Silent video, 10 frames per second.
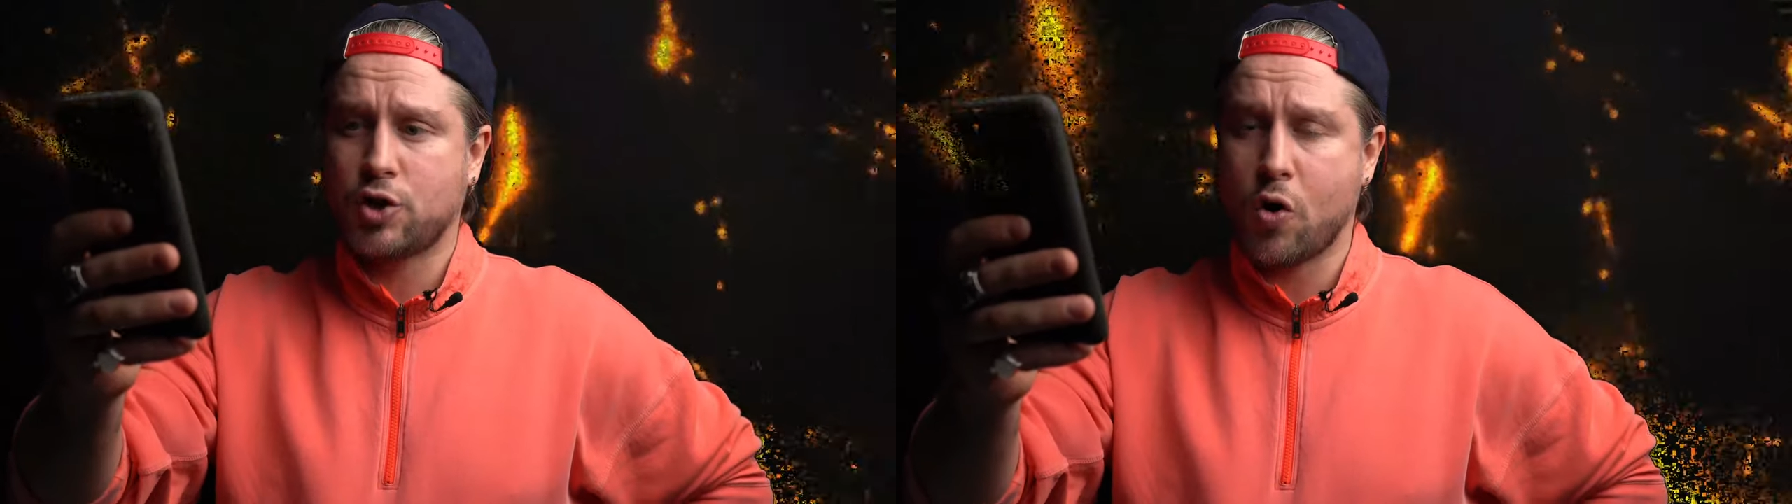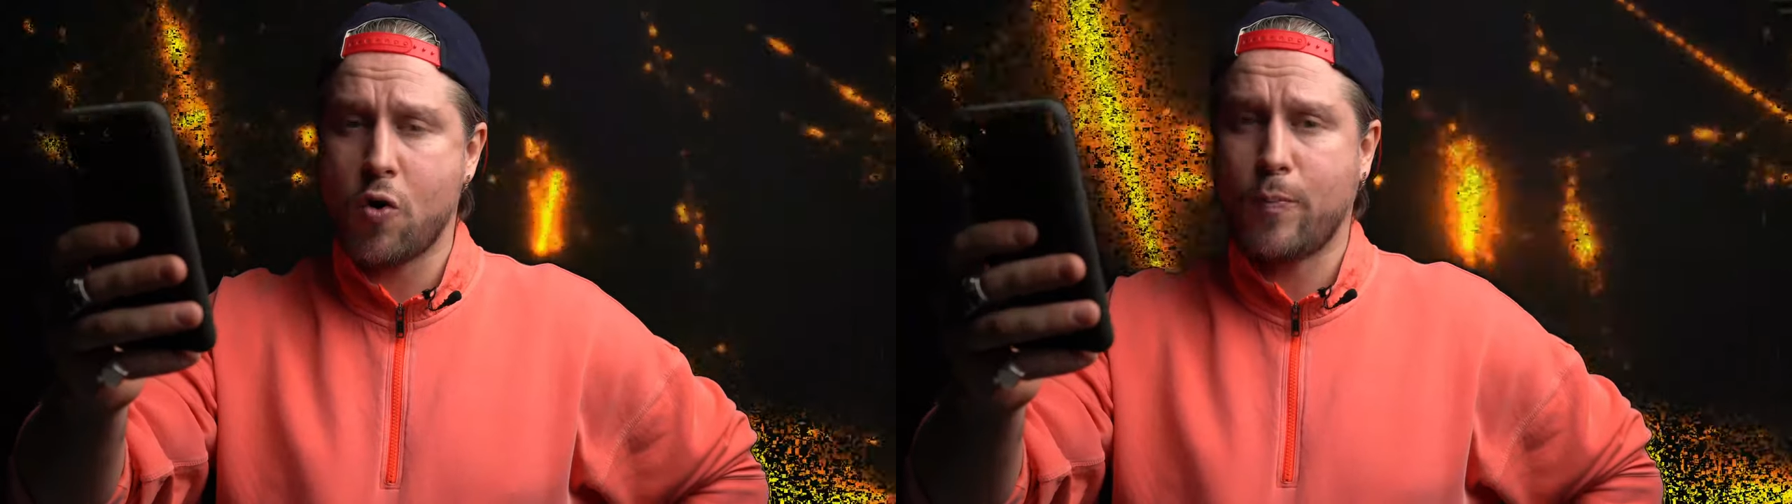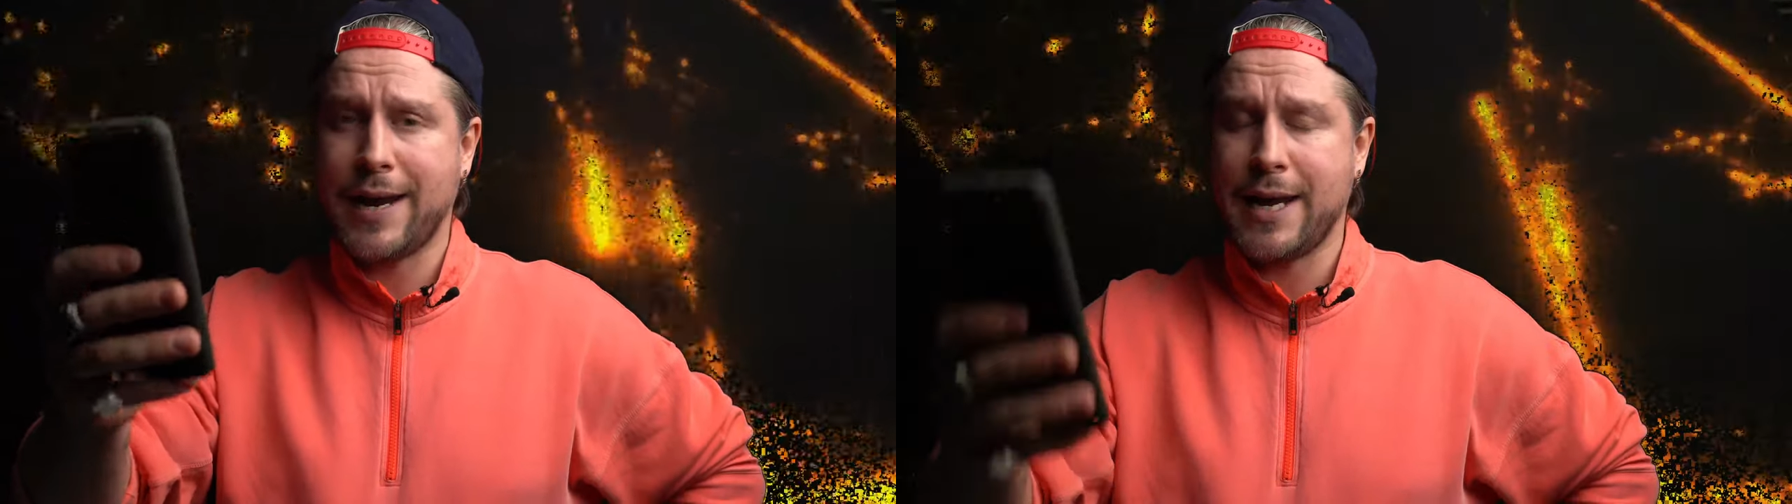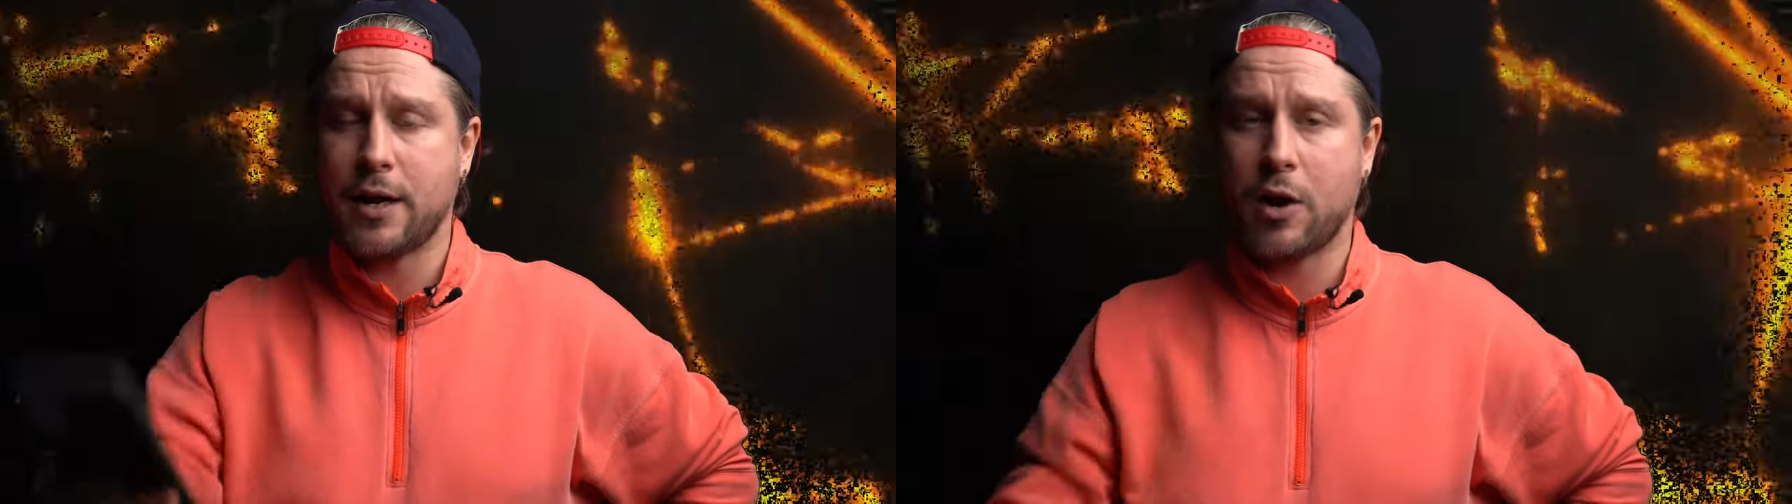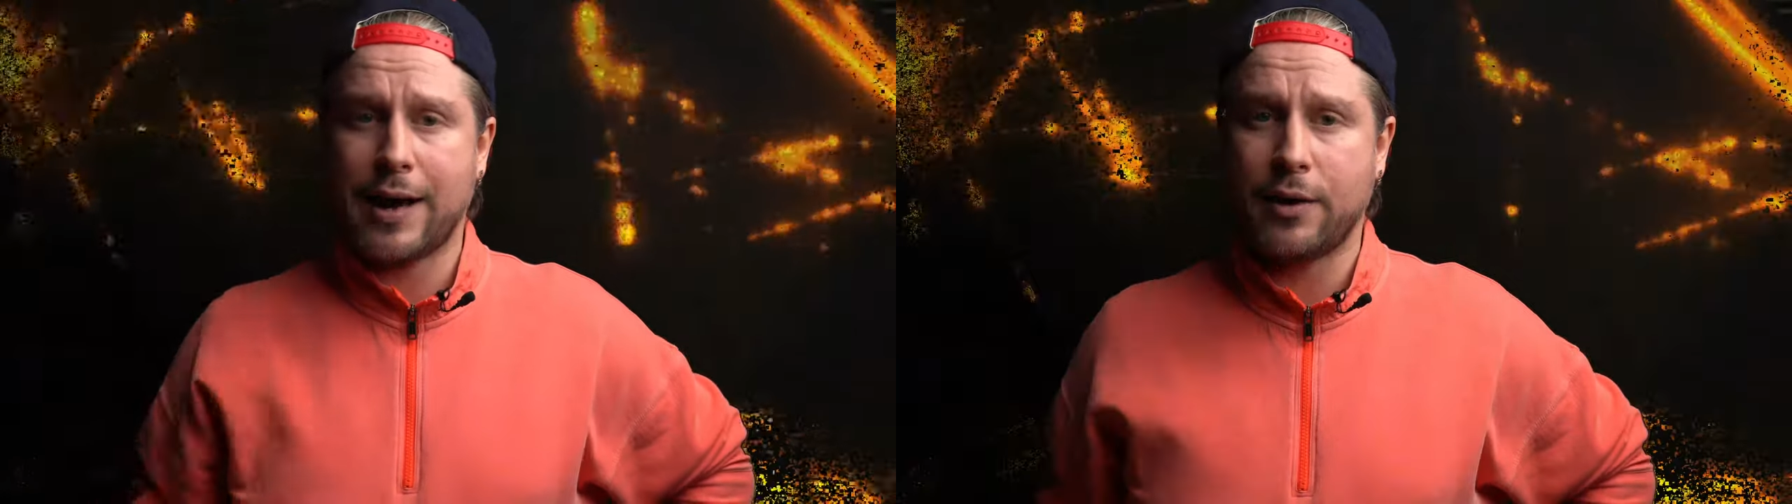
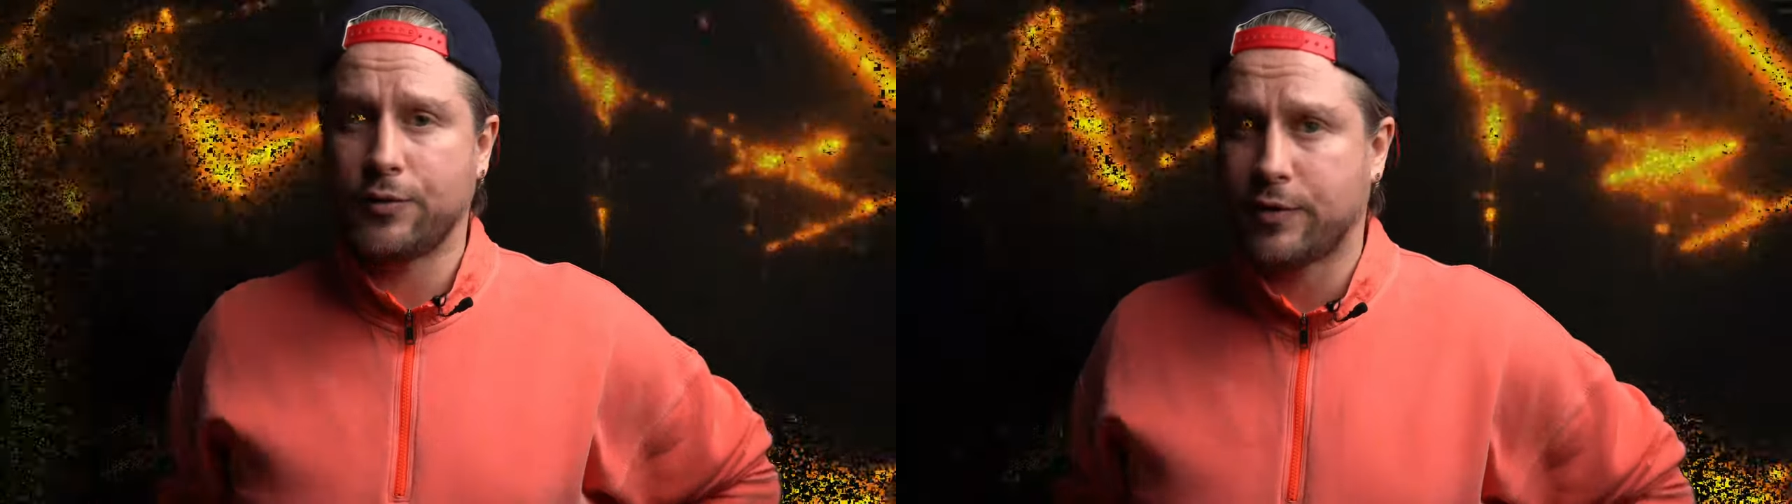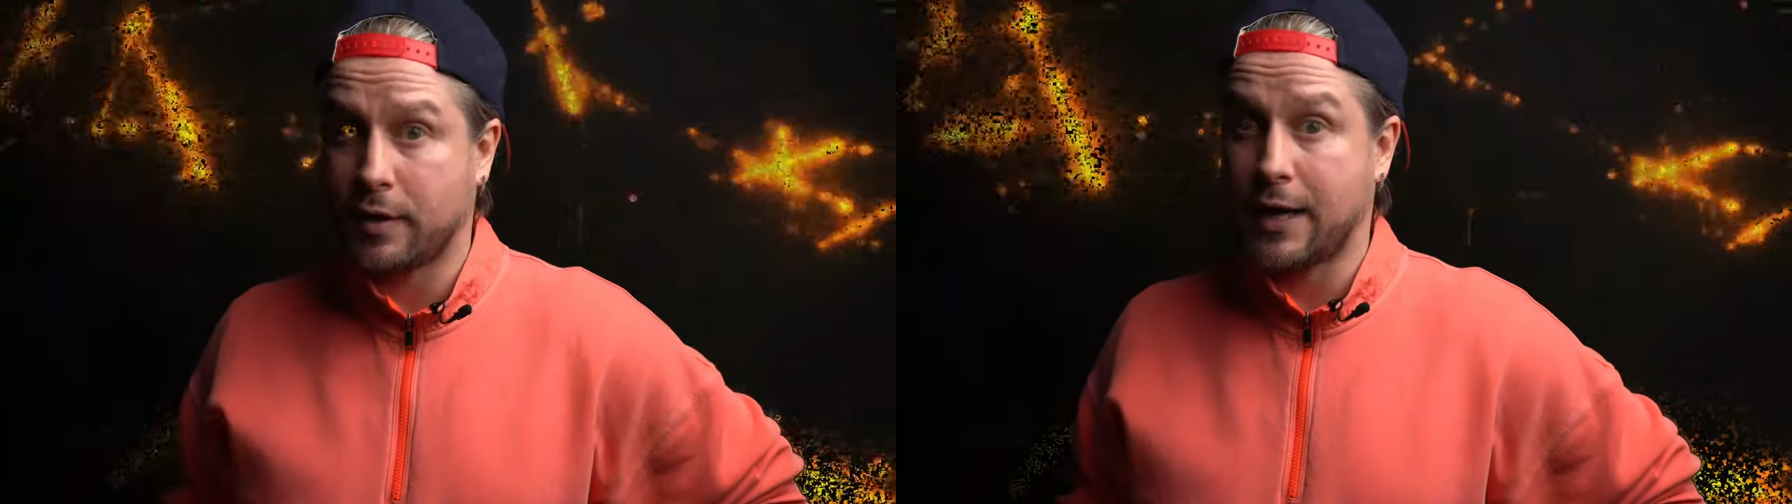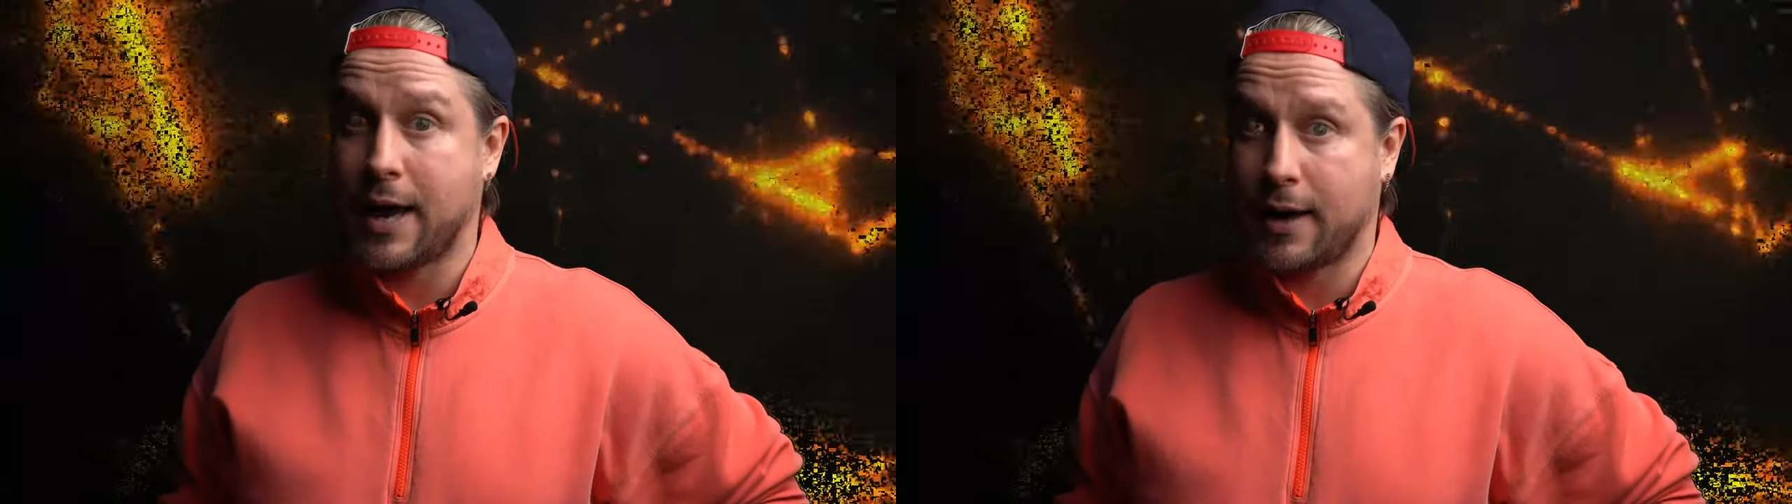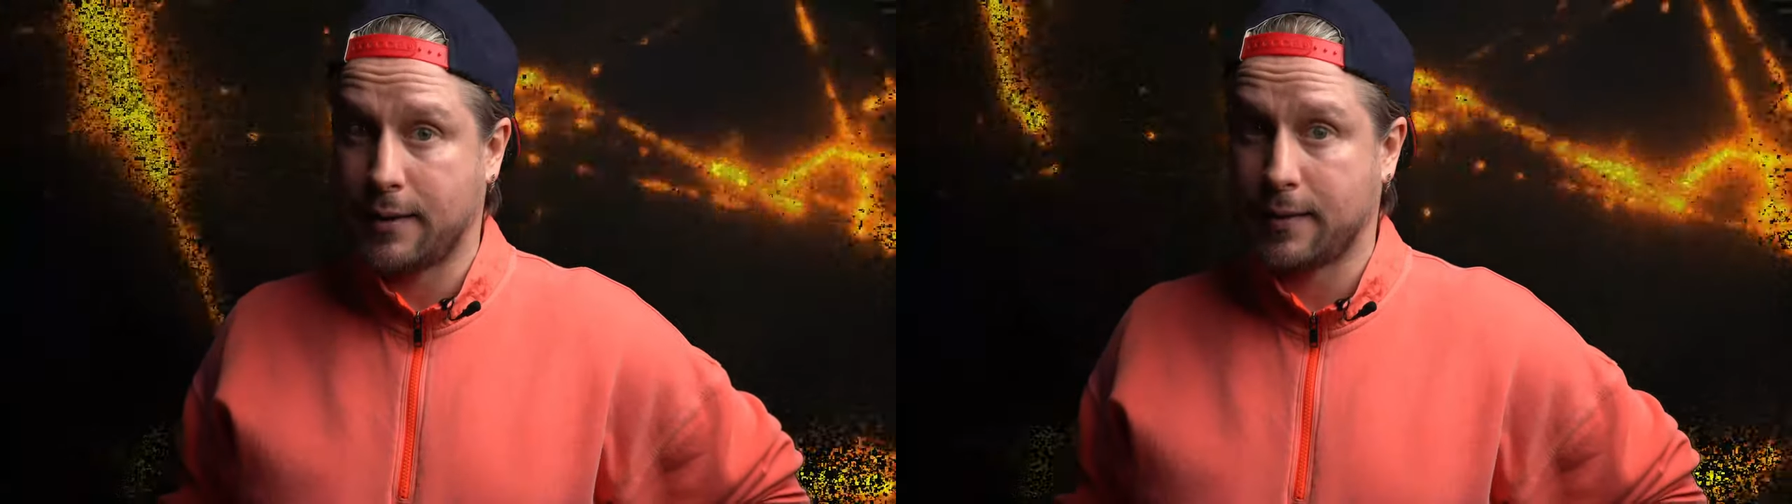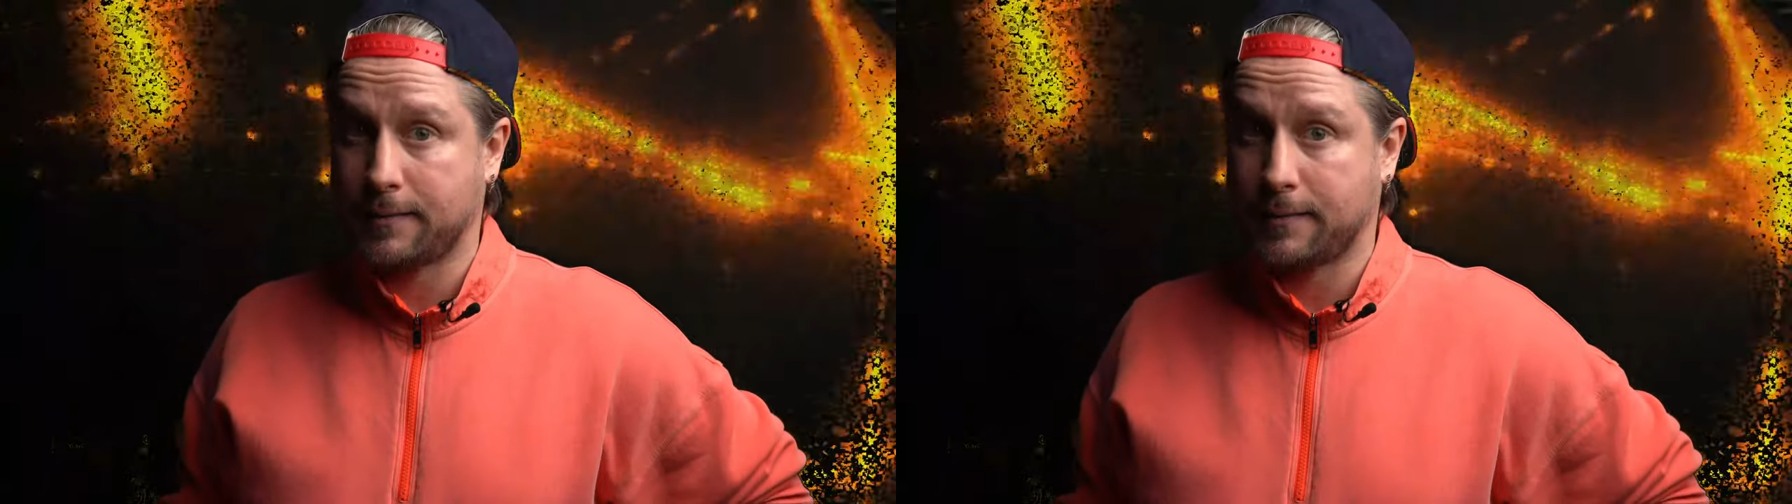torpedo out to the end.